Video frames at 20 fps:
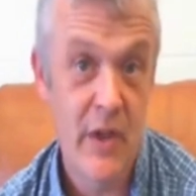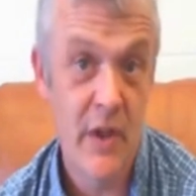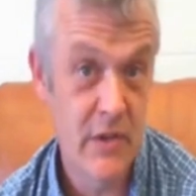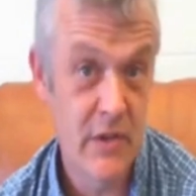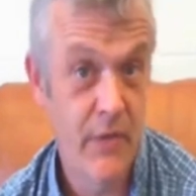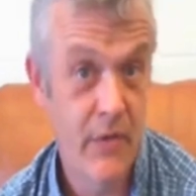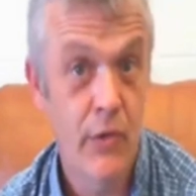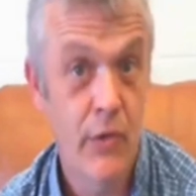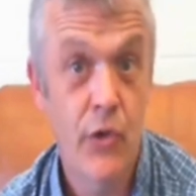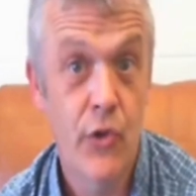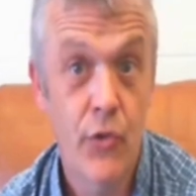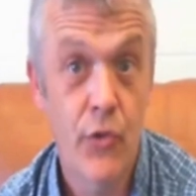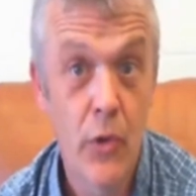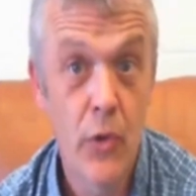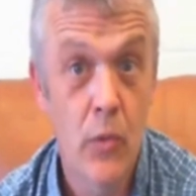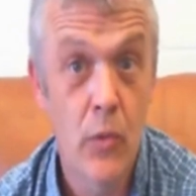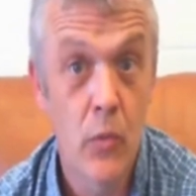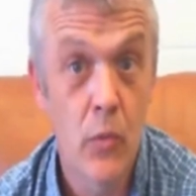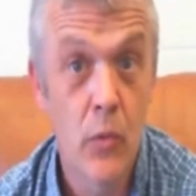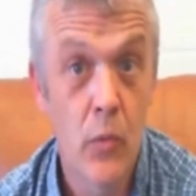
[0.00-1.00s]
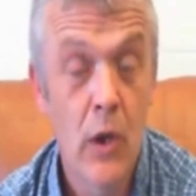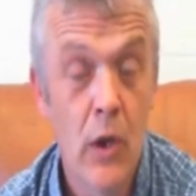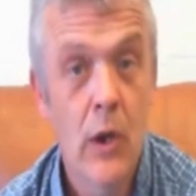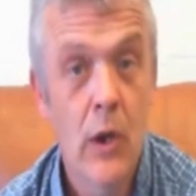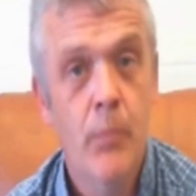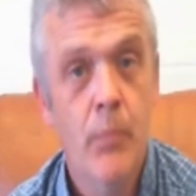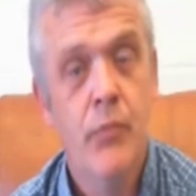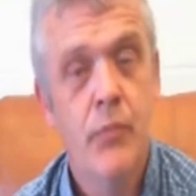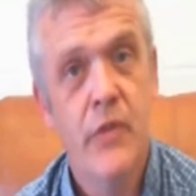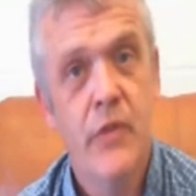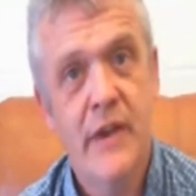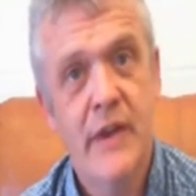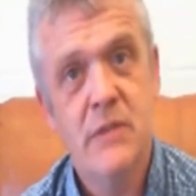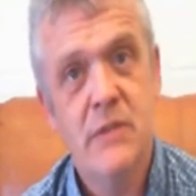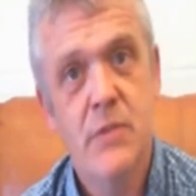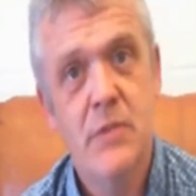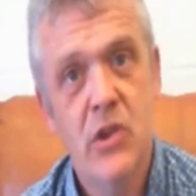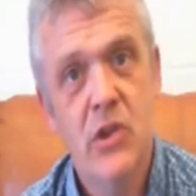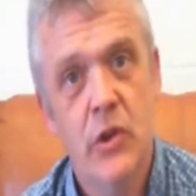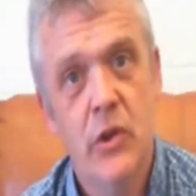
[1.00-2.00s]
That's very true, but
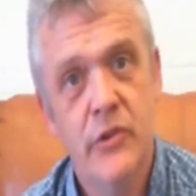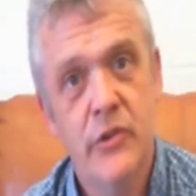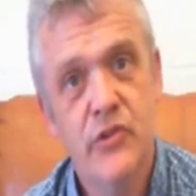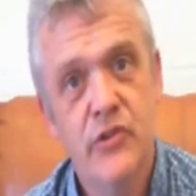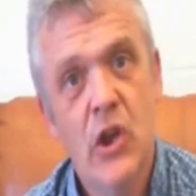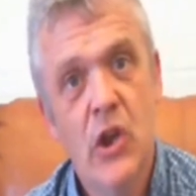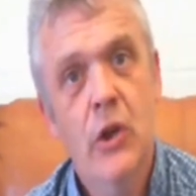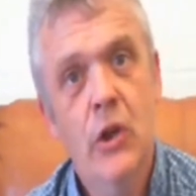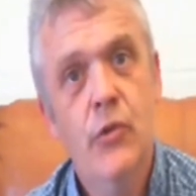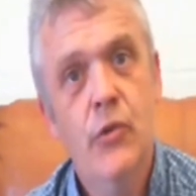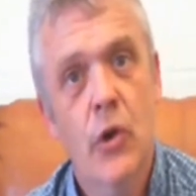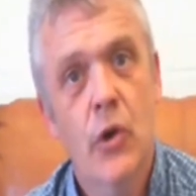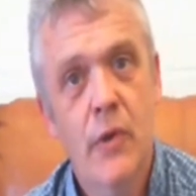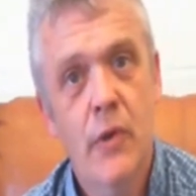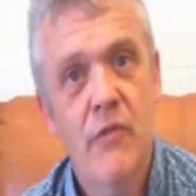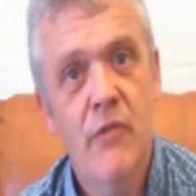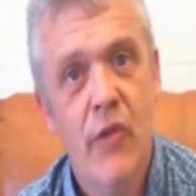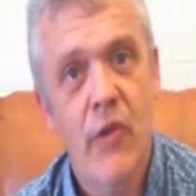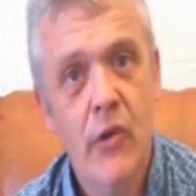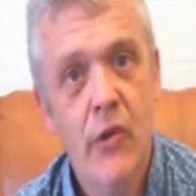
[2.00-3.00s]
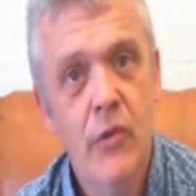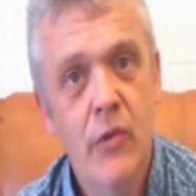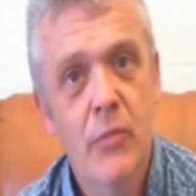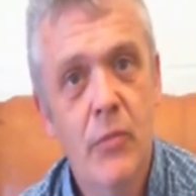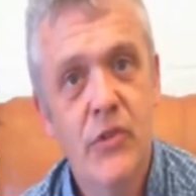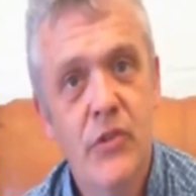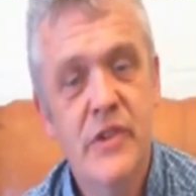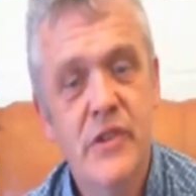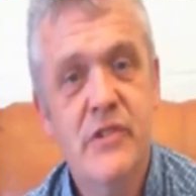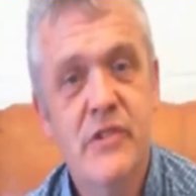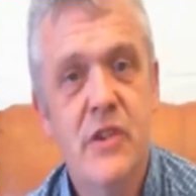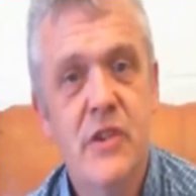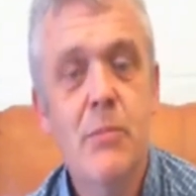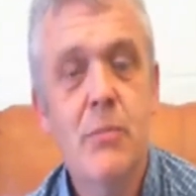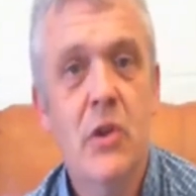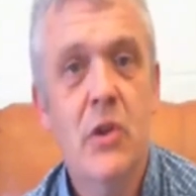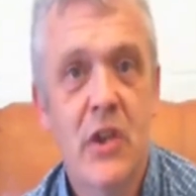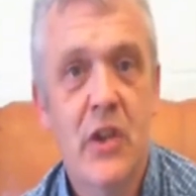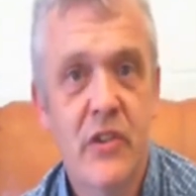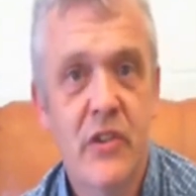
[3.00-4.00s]
that's because your environment is
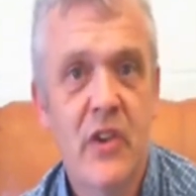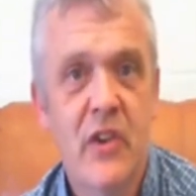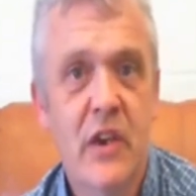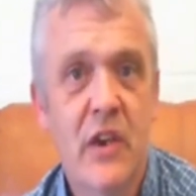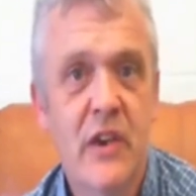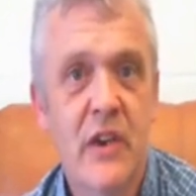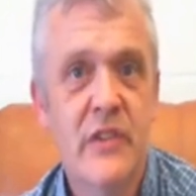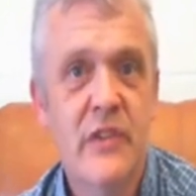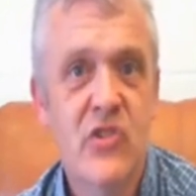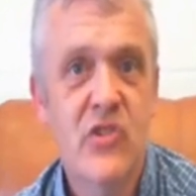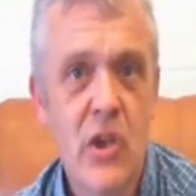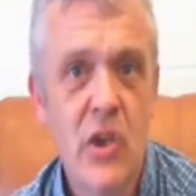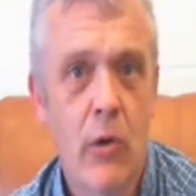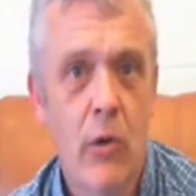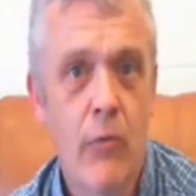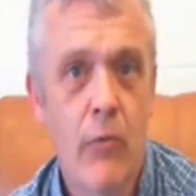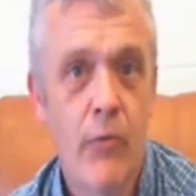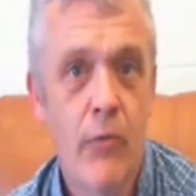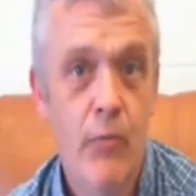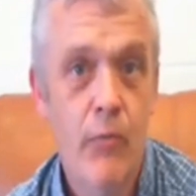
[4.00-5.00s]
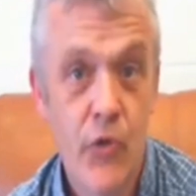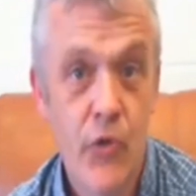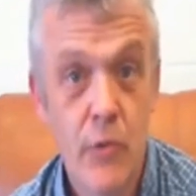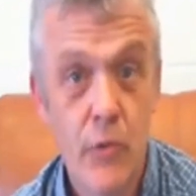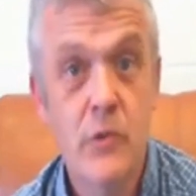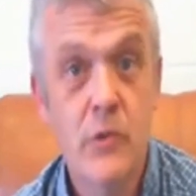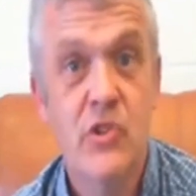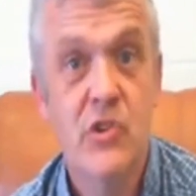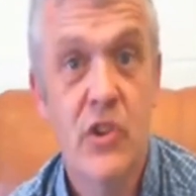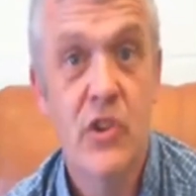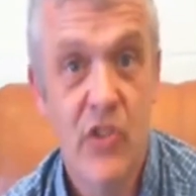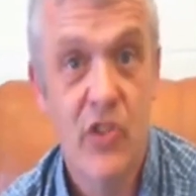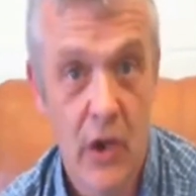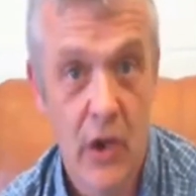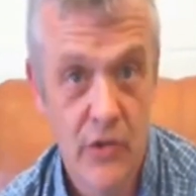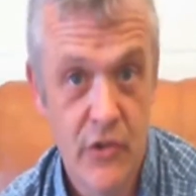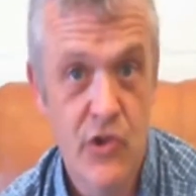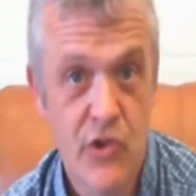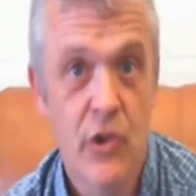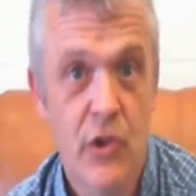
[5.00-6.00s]
stimulating in itself, and you as an
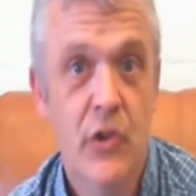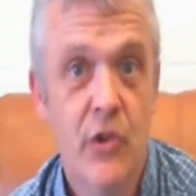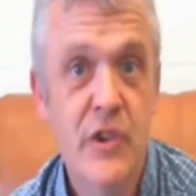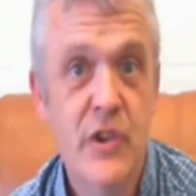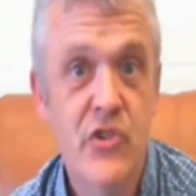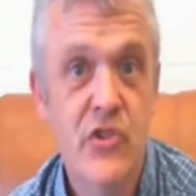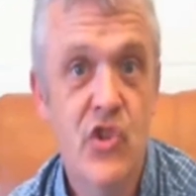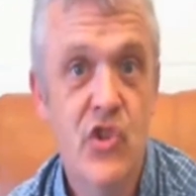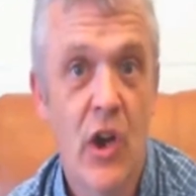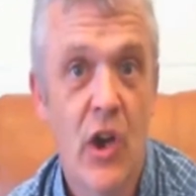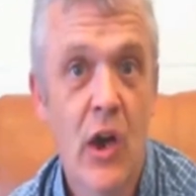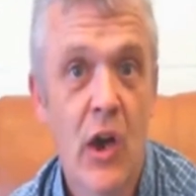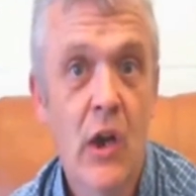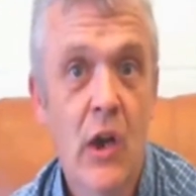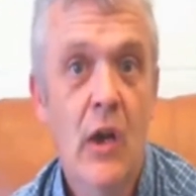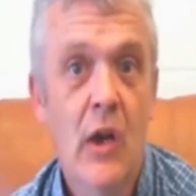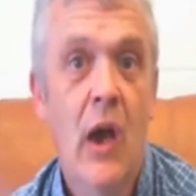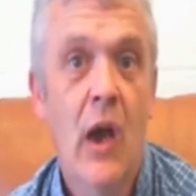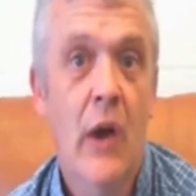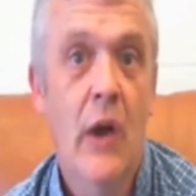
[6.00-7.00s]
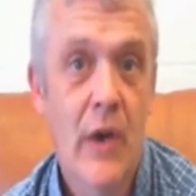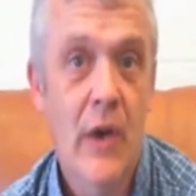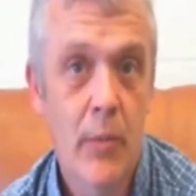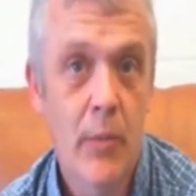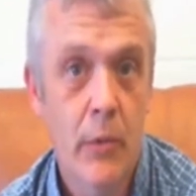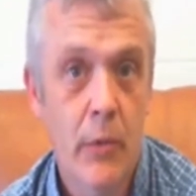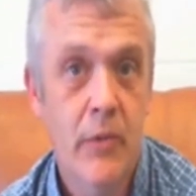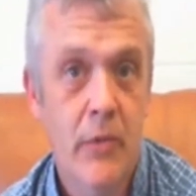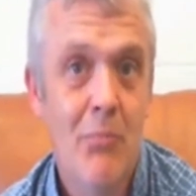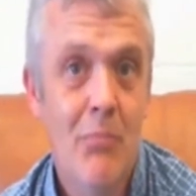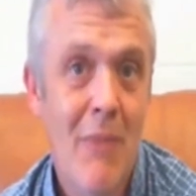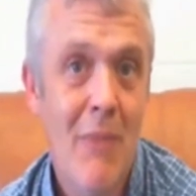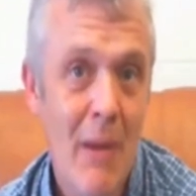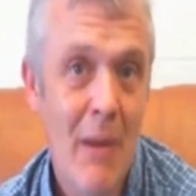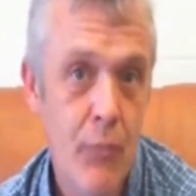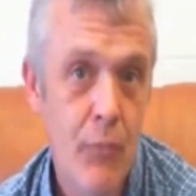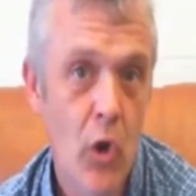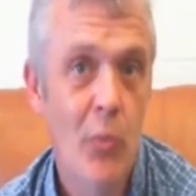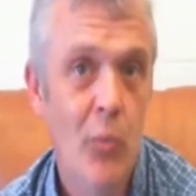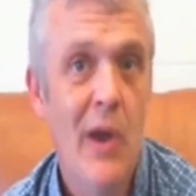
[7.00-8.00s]
intelligent creature are able to
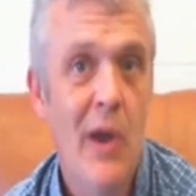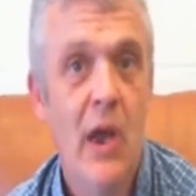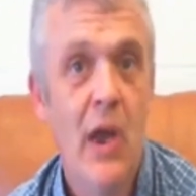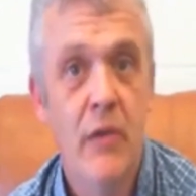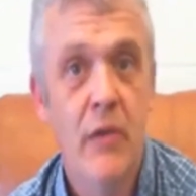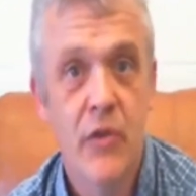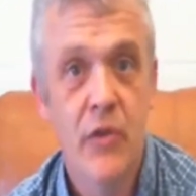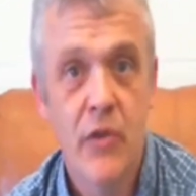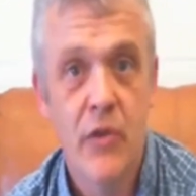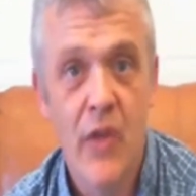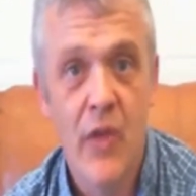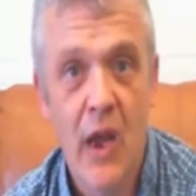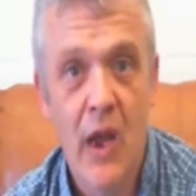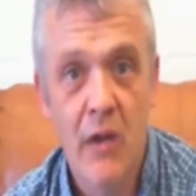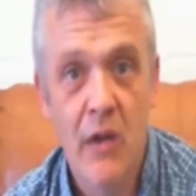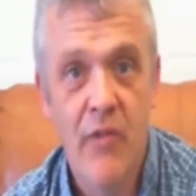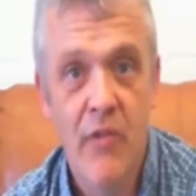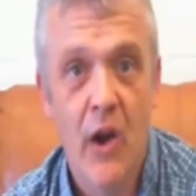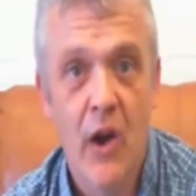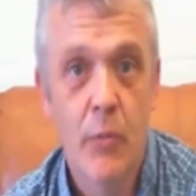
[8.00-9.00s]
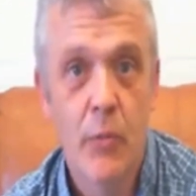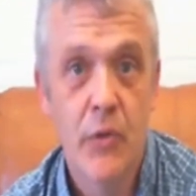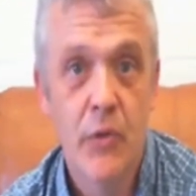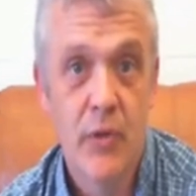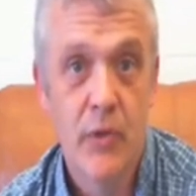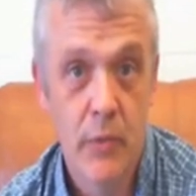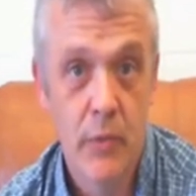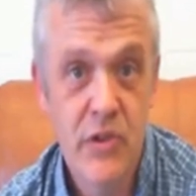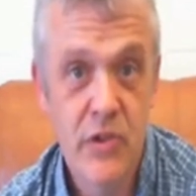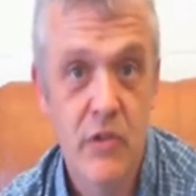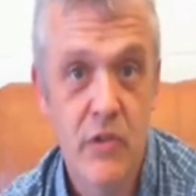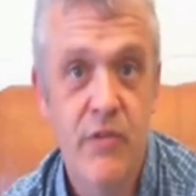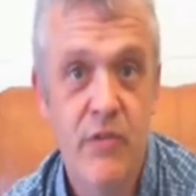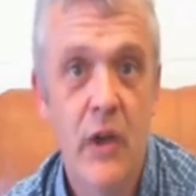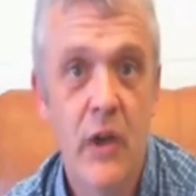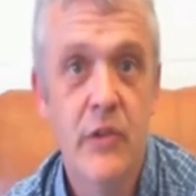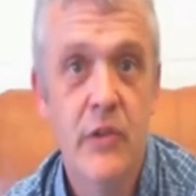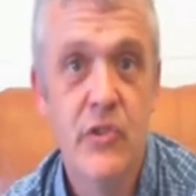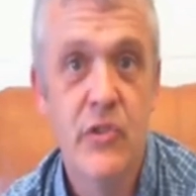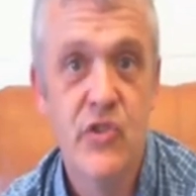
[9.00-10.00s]
map your behaviour to that environment in which you
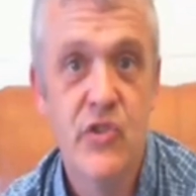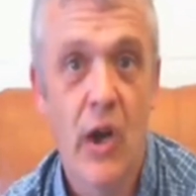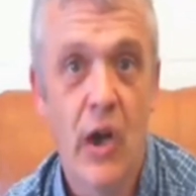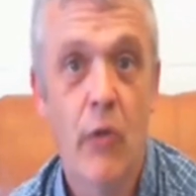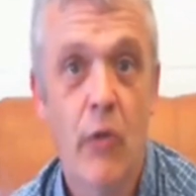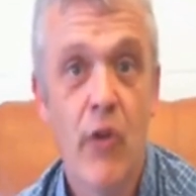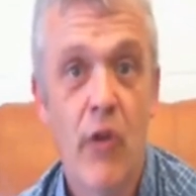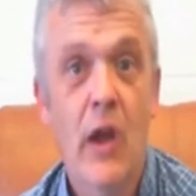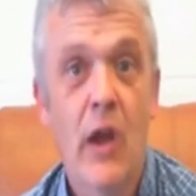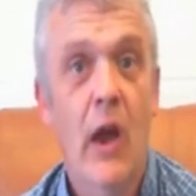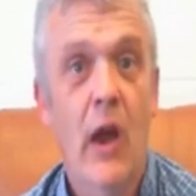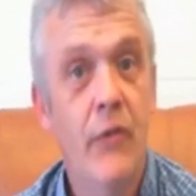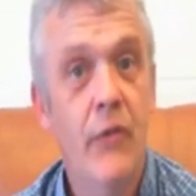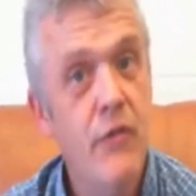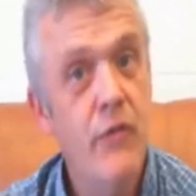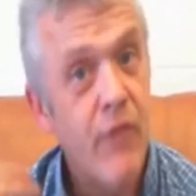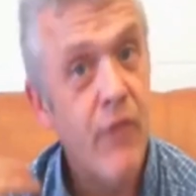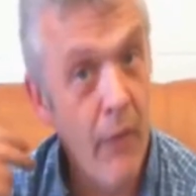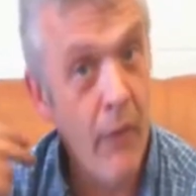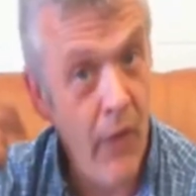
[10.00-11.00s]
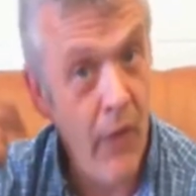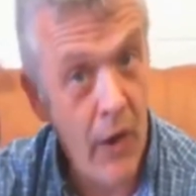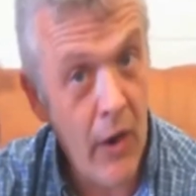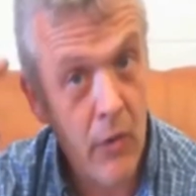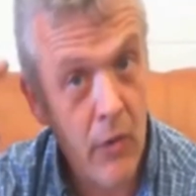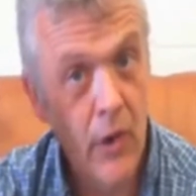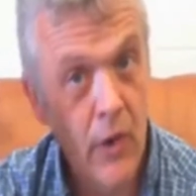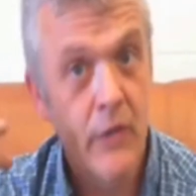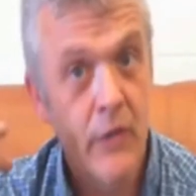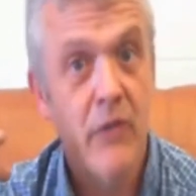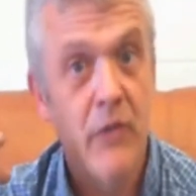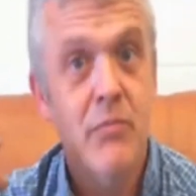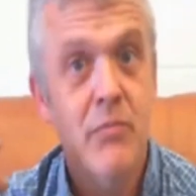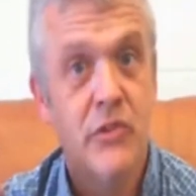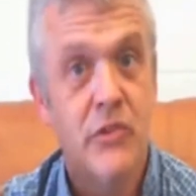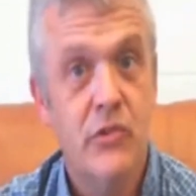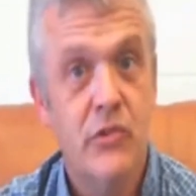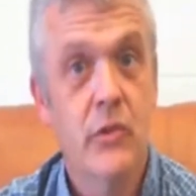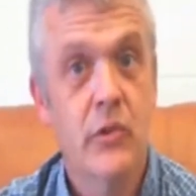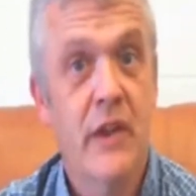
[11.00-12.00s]
find yourself, and you find that creative
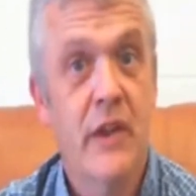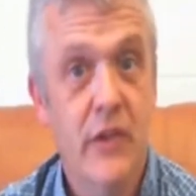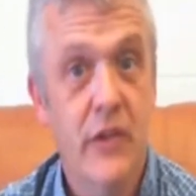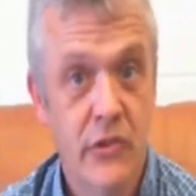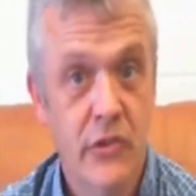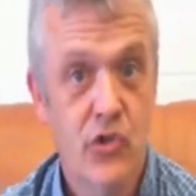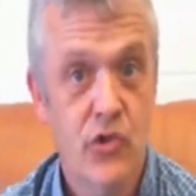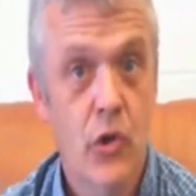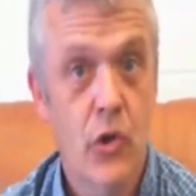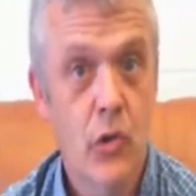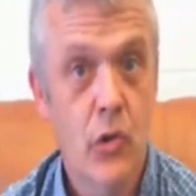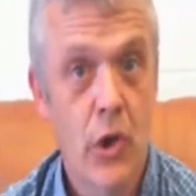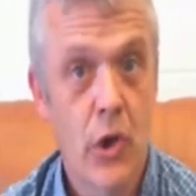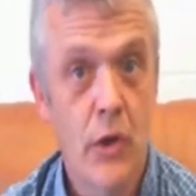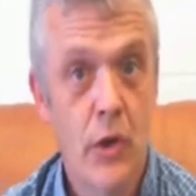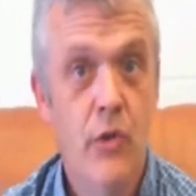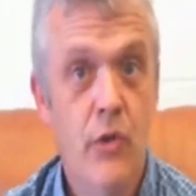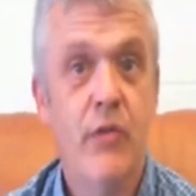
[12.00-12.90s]
muscle getting stronger.